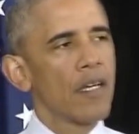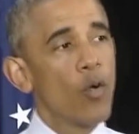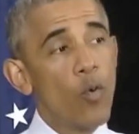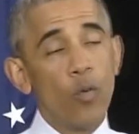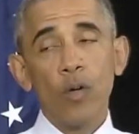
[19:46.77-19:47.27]

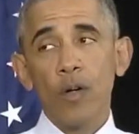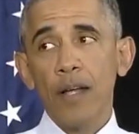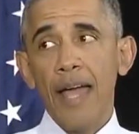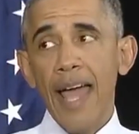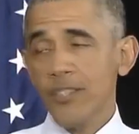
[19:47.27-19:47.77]
who
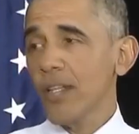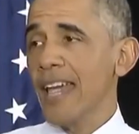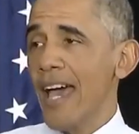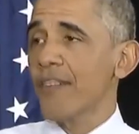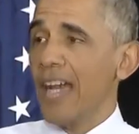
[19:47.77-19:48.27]

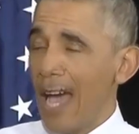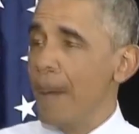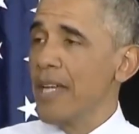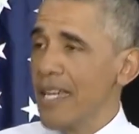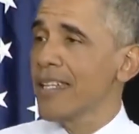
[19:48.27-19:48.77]
actually have
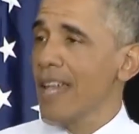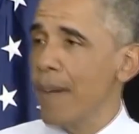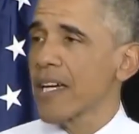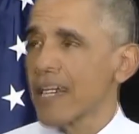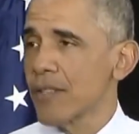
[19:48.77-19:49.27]
common
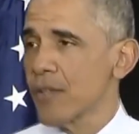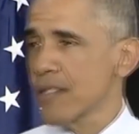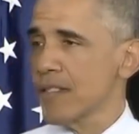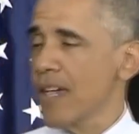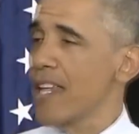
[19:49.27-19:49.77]
economic
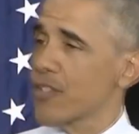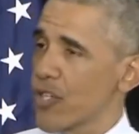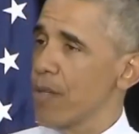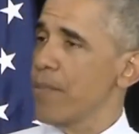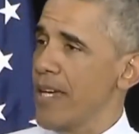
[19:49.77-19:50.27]
interests and
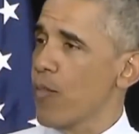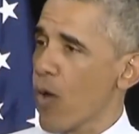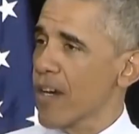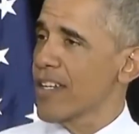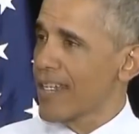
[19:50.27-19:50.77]
should be
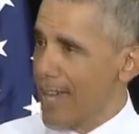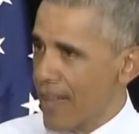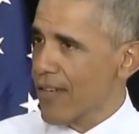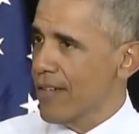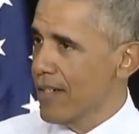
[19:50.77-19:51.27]
working
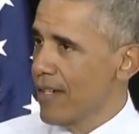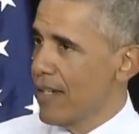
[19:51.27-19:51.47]
together